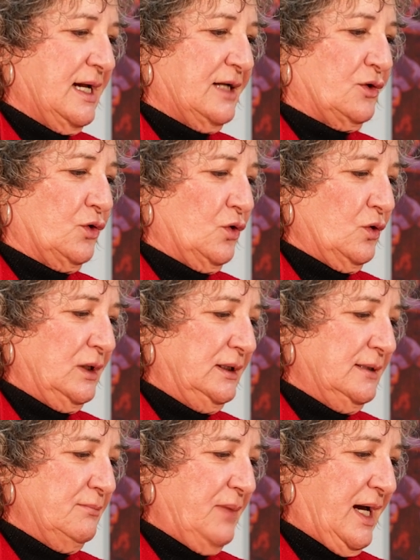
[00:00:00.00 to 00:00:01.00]
and
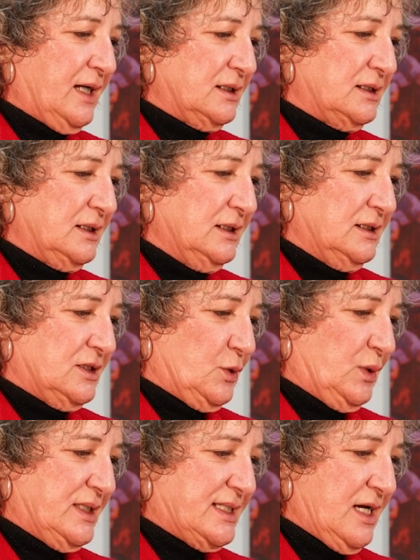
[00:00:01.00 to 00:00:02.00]
hurried them back
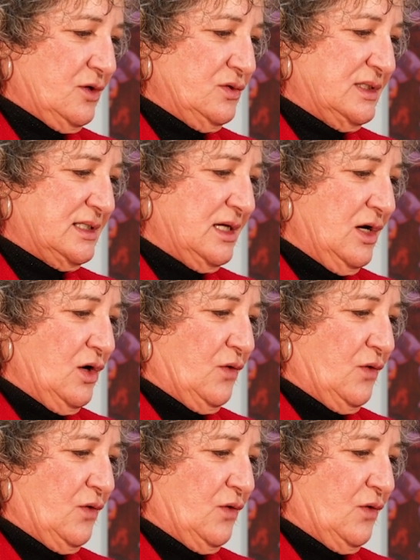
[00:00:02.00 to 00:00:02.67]
to his house